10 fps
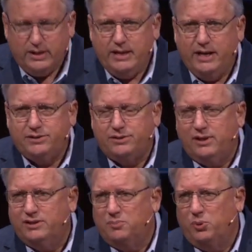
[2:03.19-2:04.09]
that he
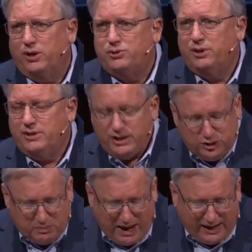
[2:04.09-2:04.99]
has a depression that
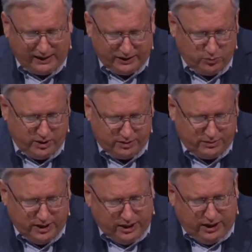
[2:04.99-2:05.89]
he's battling
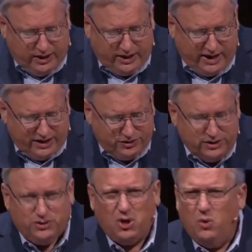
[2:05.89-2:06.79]
with uh, as
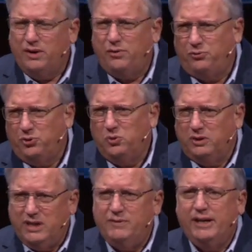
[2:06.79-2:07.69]
he's going through
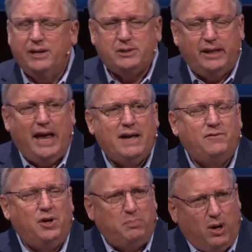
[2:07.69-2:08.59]
living his
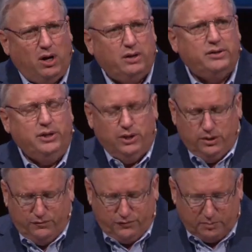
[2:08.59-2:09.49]
life apart
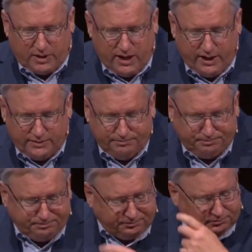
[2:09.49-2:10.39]
from God.
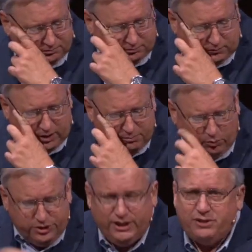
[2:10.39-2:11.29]

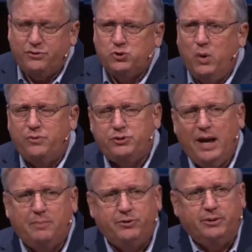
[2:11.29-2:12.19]
But when you get to the 12th
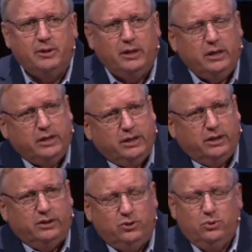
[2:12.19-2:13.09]
chapter,
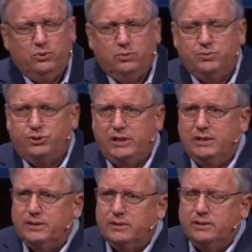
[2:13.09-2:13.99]
uh, you
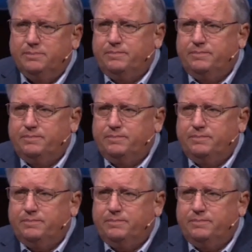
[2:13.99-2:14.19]
see the,